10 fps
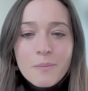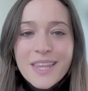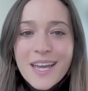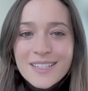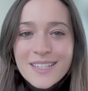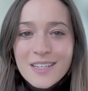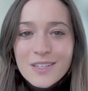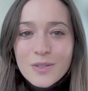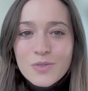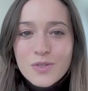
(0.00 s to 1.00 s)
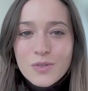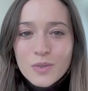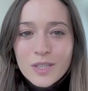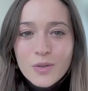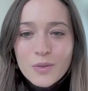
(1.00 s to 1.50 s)
that data use is a
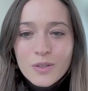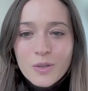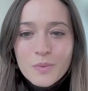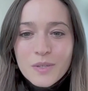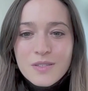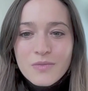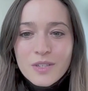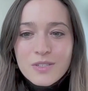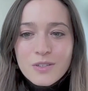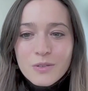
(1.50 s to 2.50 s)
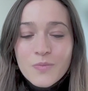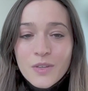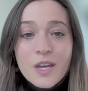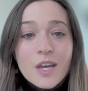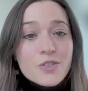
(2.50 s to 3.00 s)
really critical piece of it too.
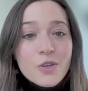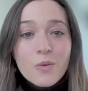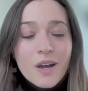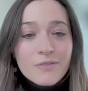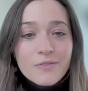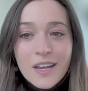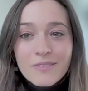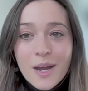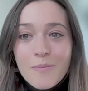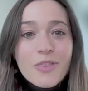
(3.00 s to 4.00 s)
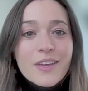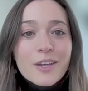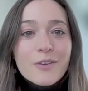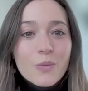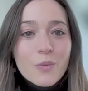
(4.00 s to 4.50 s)
And so I'm
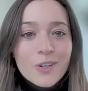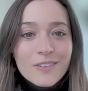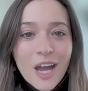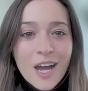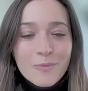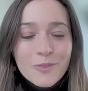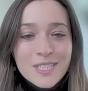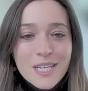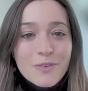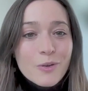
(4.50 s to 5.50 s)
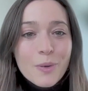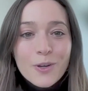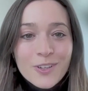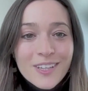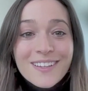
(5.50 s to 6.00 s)
thinking of the work, for example, of a
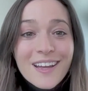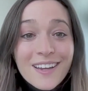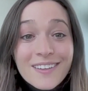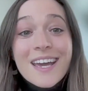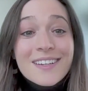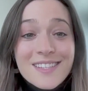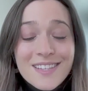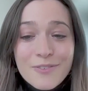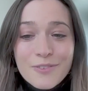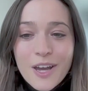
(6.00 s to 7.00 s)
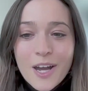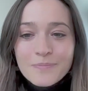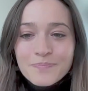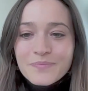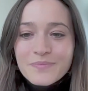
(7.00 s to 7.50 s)
partner like Nextleaf.
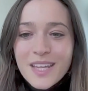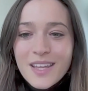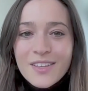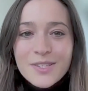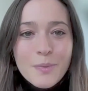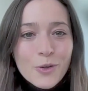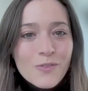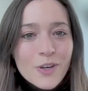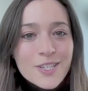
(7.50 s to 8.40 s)
It's a partner of ours.